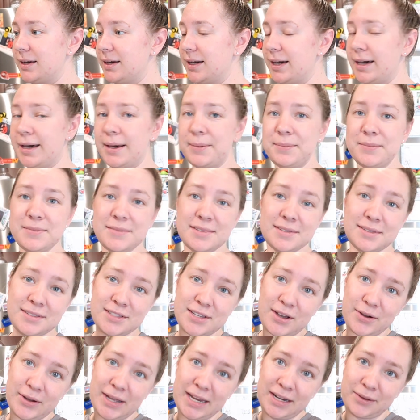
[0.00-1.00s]
Um,
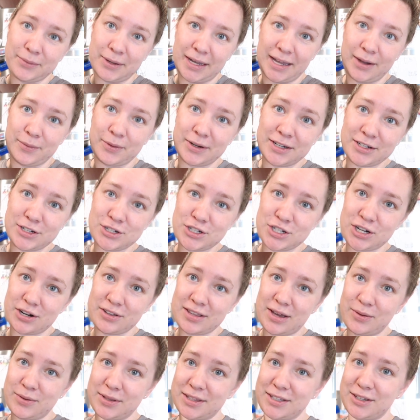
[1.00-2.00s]
so anyway, I wanted to share
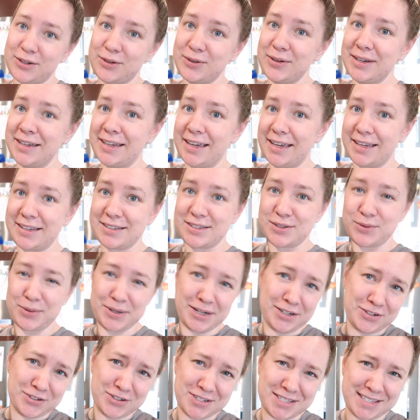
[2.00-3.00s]
that with you in case you were
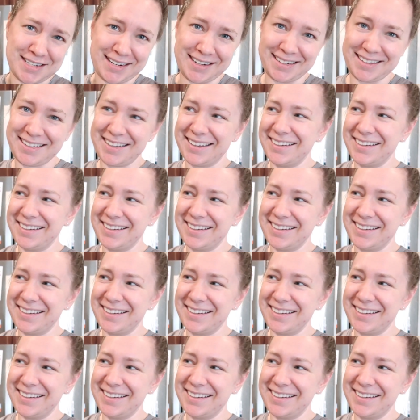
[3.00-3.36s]
interested.